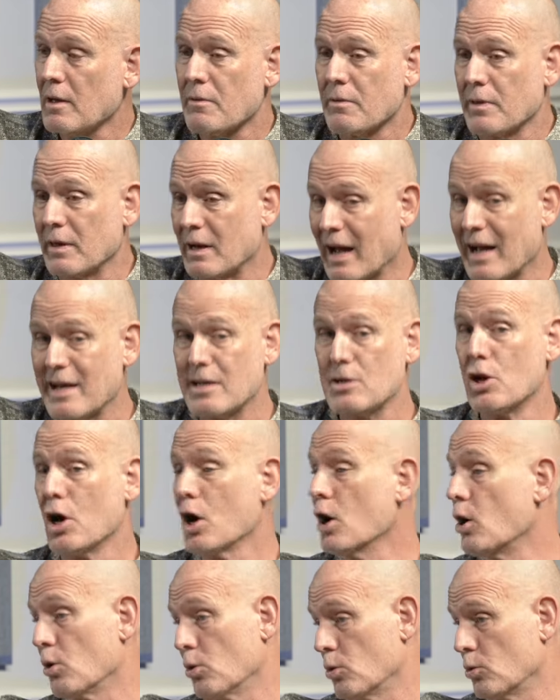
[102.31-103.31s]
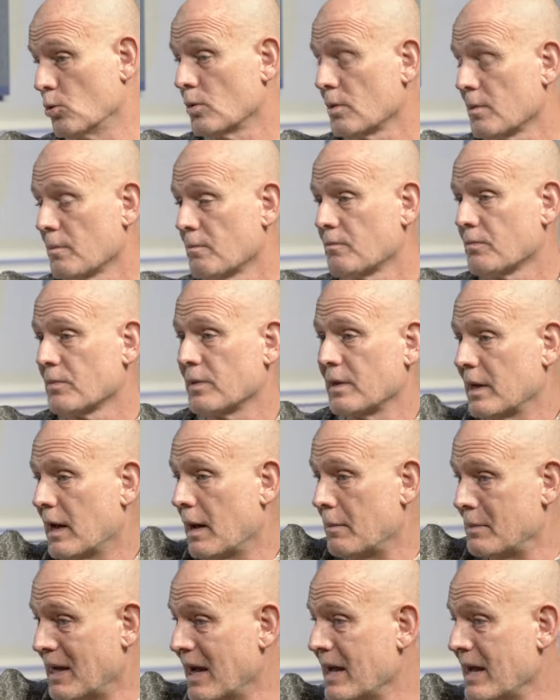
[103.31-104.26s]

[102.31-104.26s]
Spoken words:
that I know that, I mean,